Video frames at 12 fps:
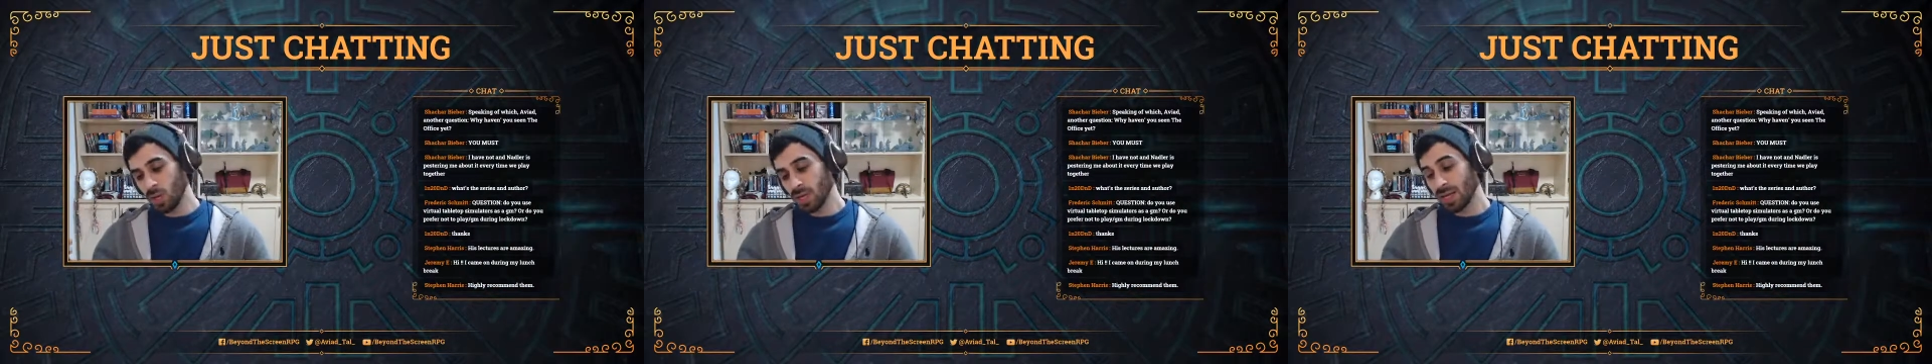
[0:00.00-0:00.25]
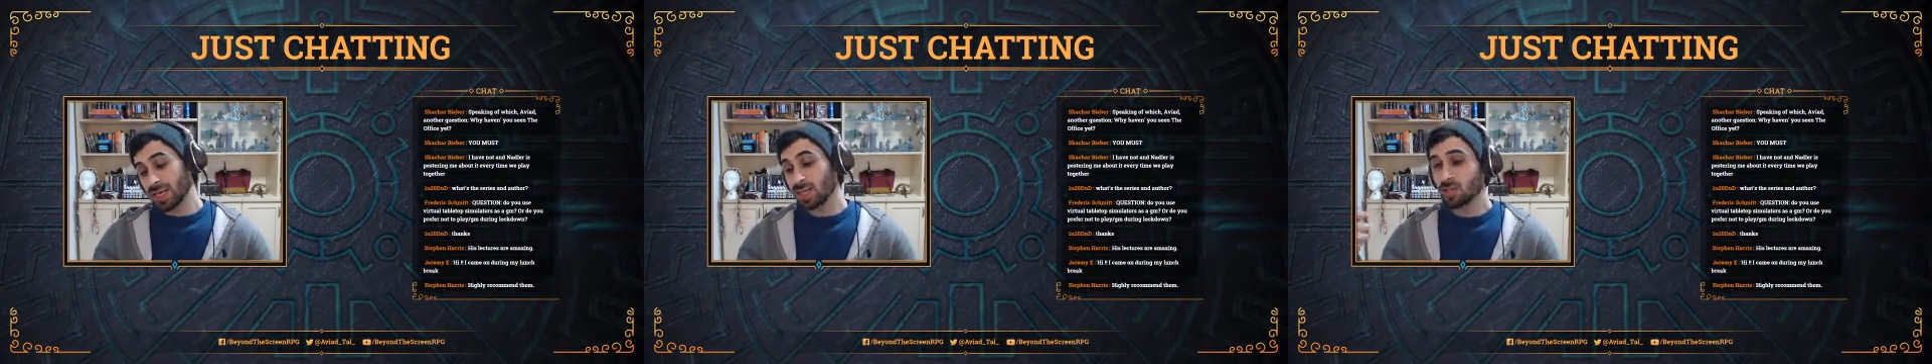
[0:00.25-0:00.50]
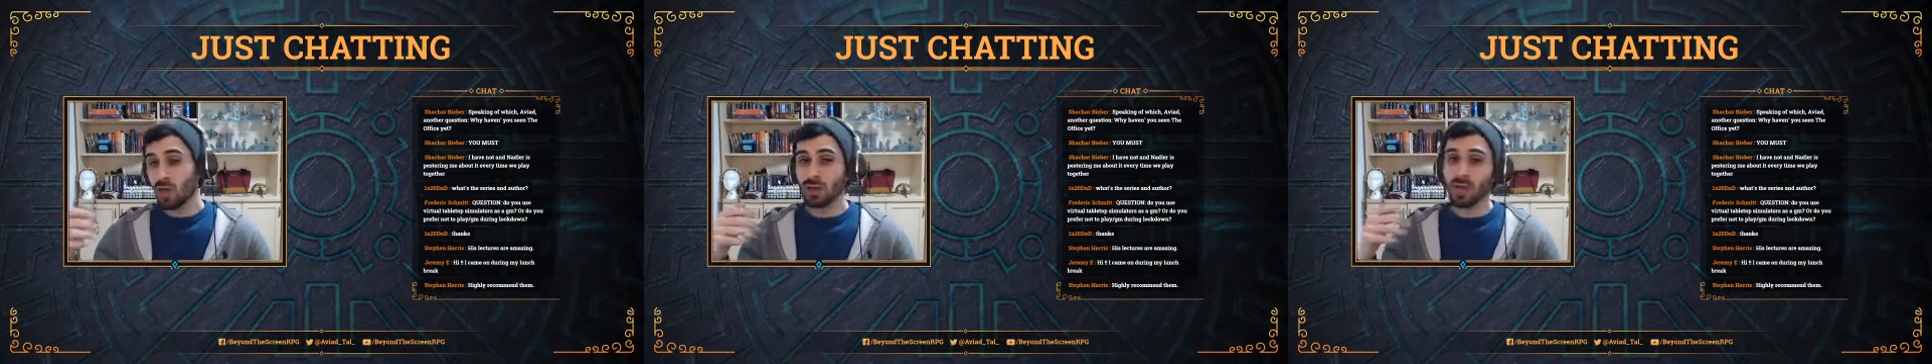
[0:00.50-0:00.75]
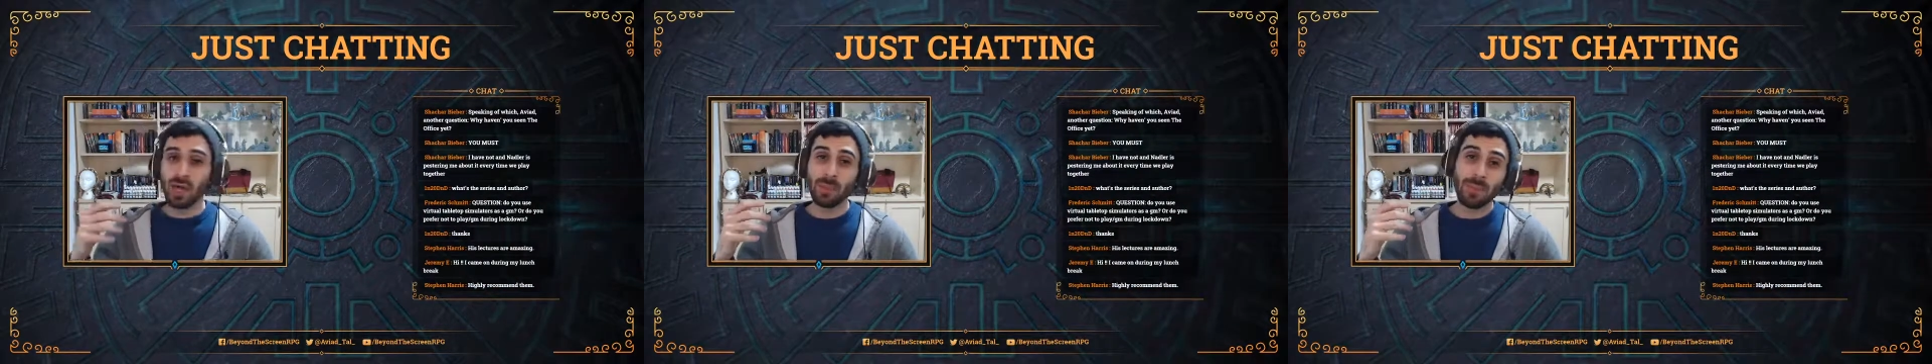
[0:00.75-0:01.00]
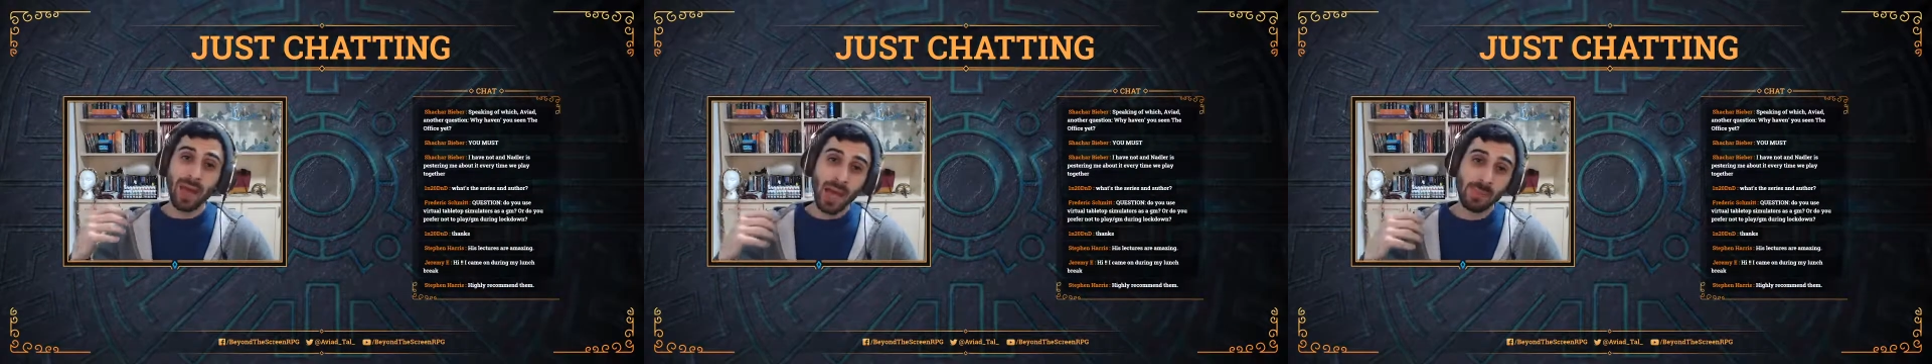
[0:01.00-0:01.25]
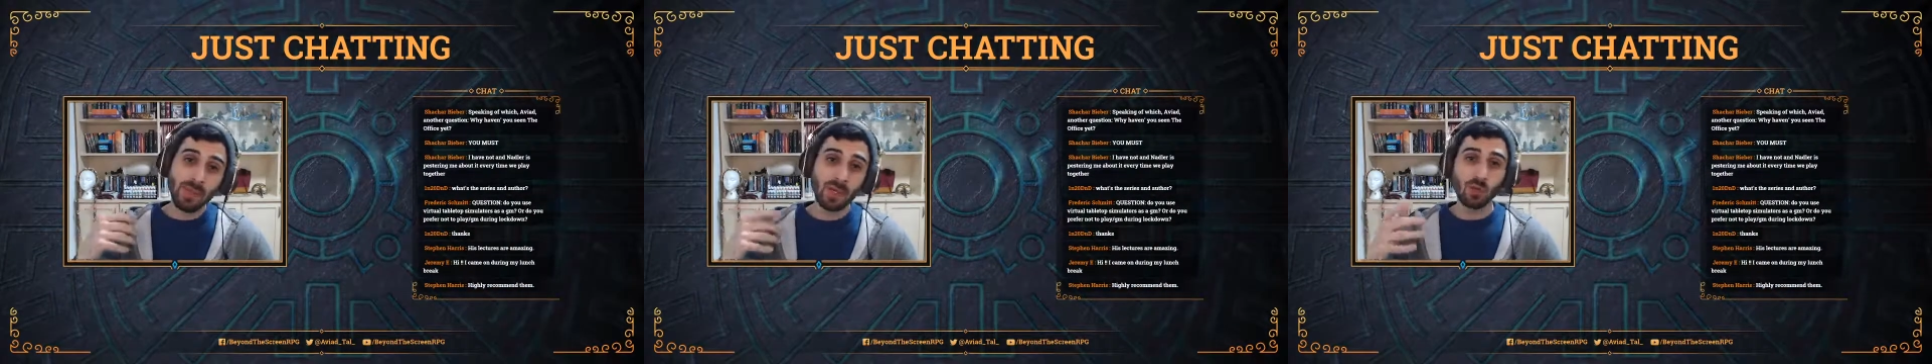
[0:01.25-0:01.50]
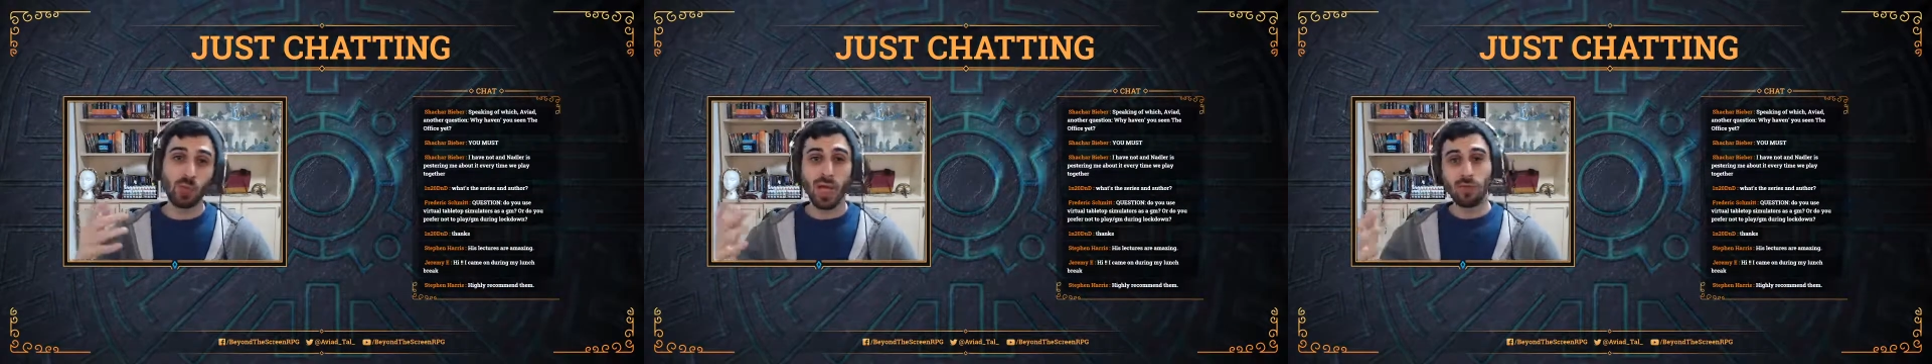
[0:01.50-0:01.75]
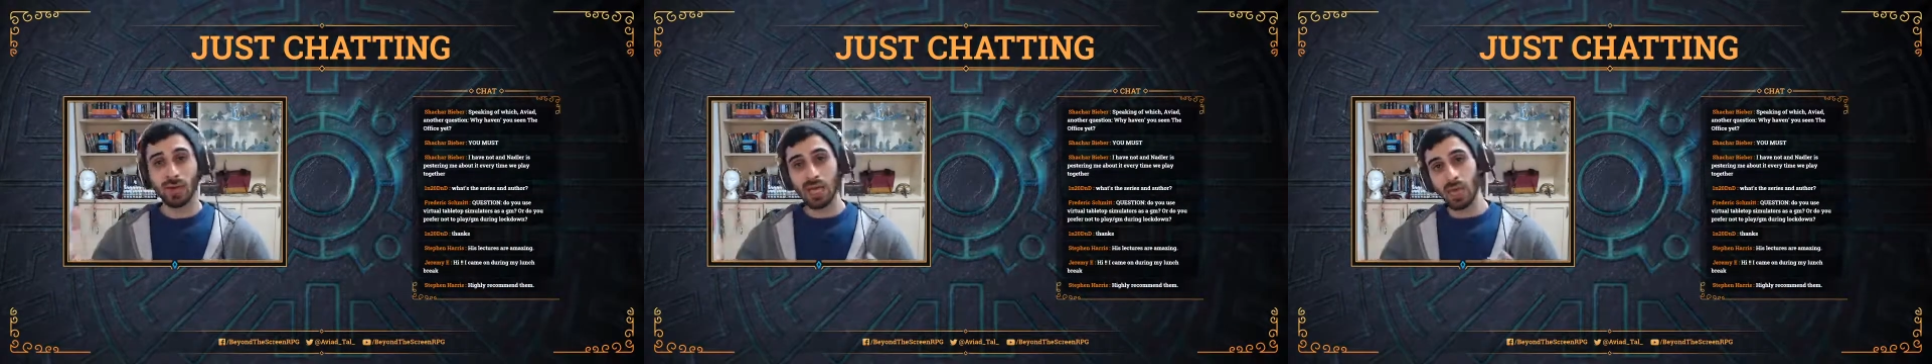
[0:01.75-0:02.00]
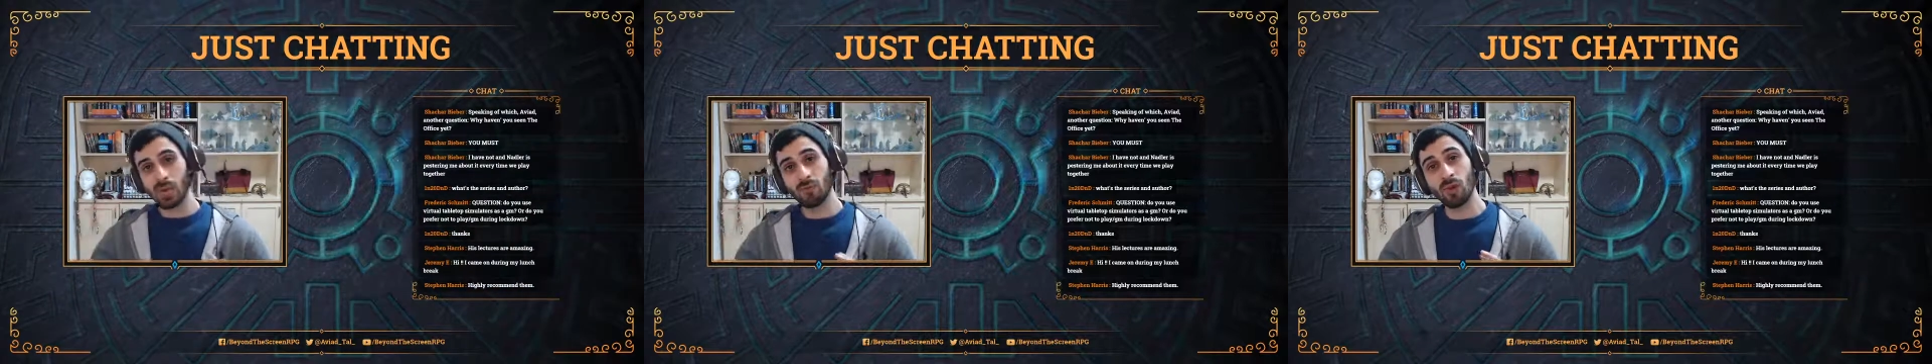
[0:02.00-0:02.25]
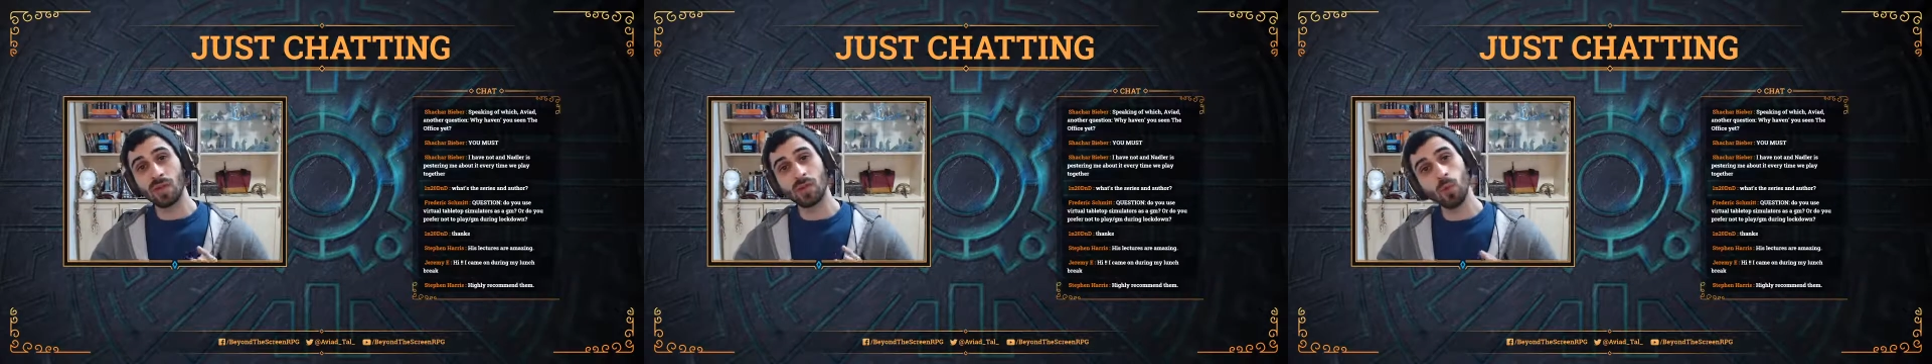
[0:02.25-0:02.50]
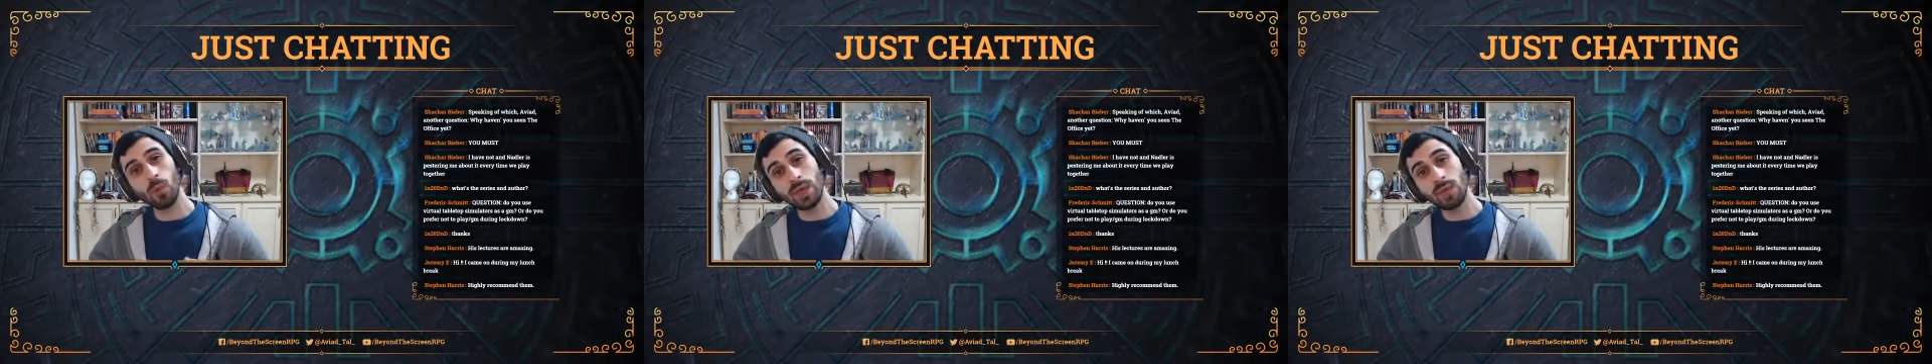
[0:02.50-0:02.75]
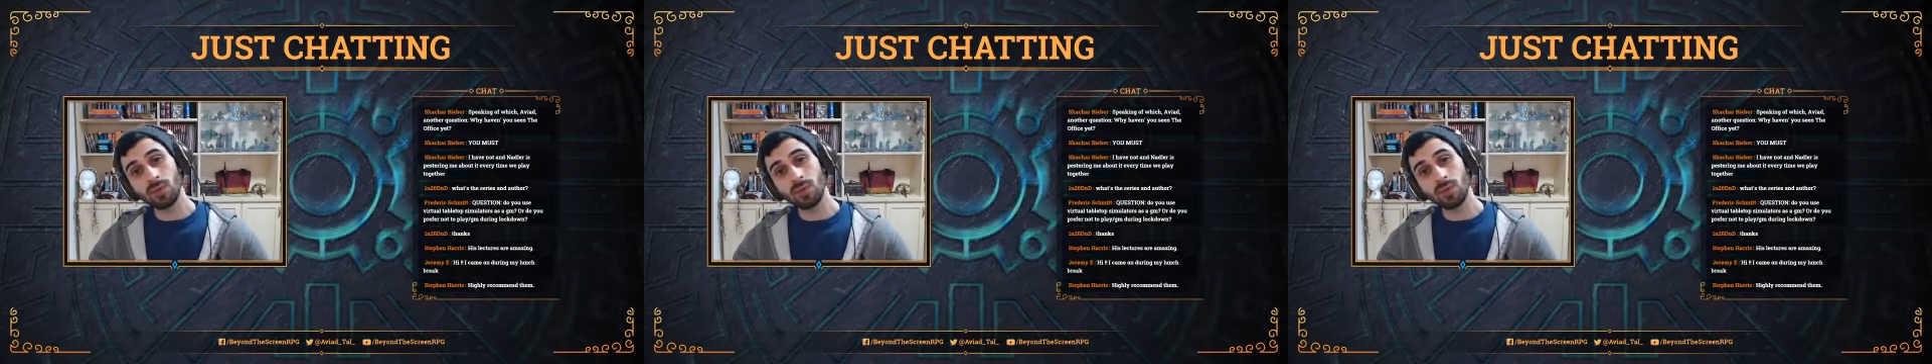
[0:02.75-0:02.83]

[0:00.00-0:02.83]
it's not that bad because we have a game every other week,